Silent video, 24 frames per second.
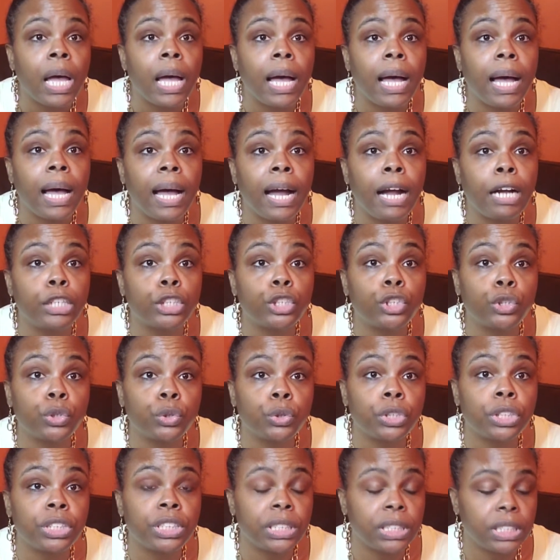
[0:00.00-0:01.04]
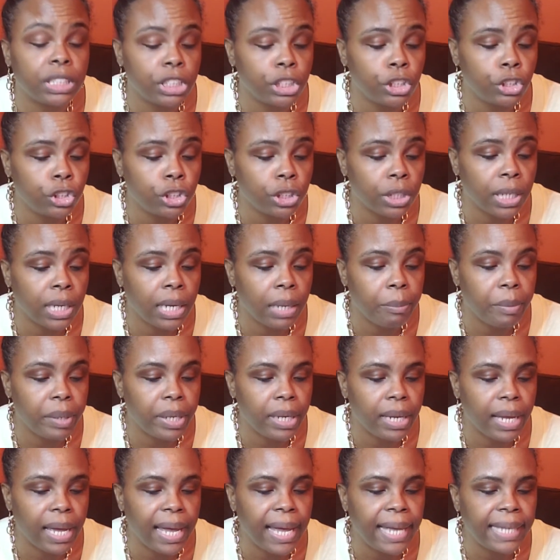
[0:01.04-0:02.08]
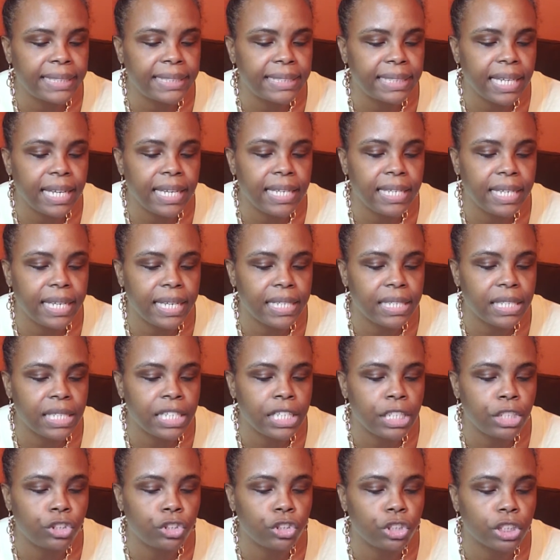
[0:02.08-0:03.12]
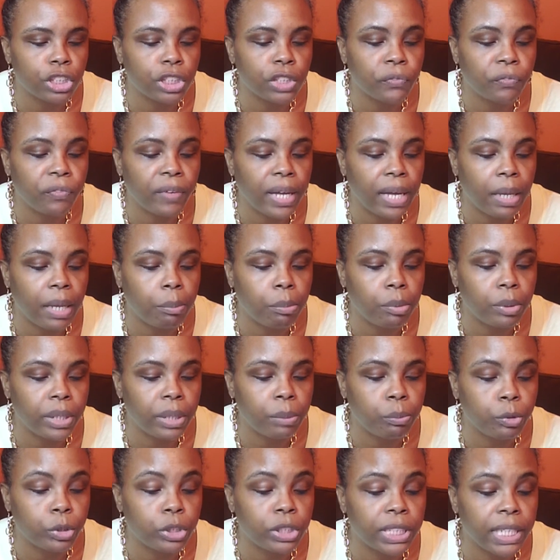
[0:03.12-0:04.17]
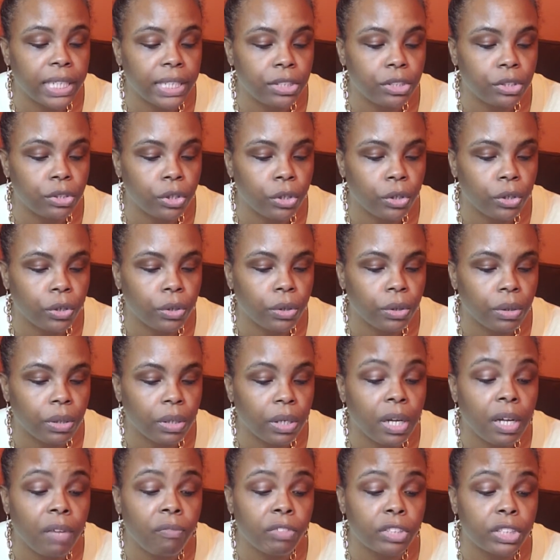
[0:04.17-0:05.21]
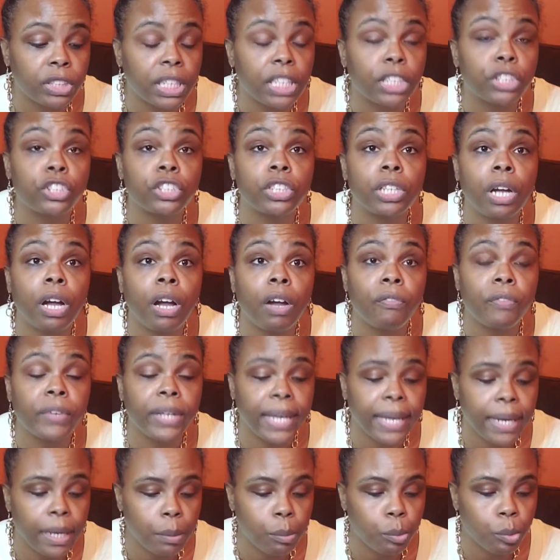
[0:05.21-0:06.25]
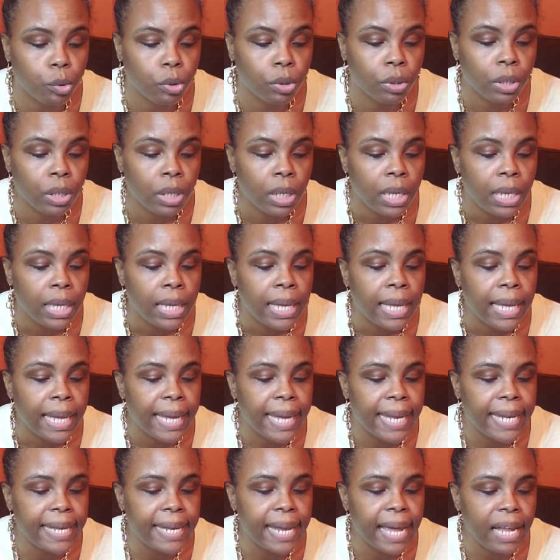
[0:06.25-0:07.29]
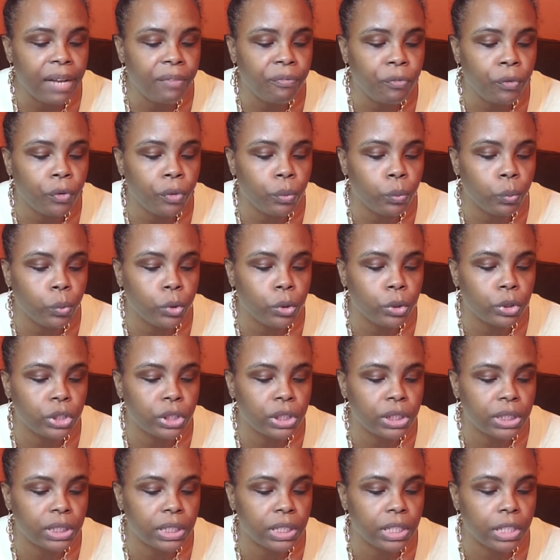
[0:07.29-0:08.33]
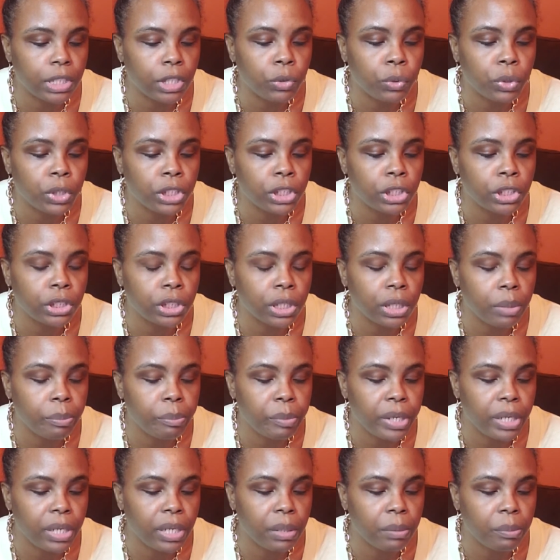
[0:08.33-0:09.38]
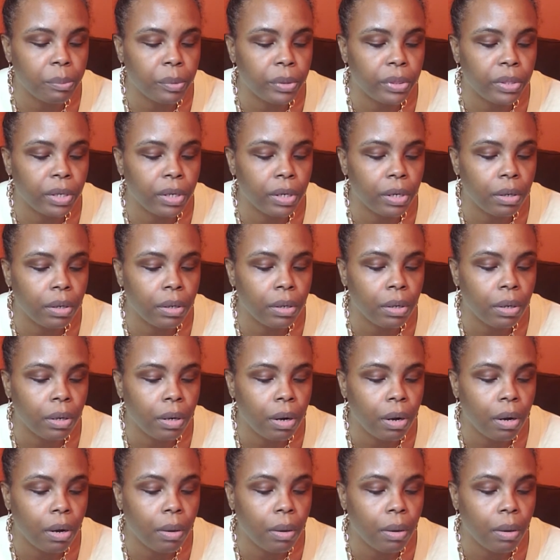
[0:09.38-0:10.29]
Our juror Tanisha commented, I say yes, he's justifiable in protecting her. Conversation off camera. And not for the world to see. Chris is a comedian, but there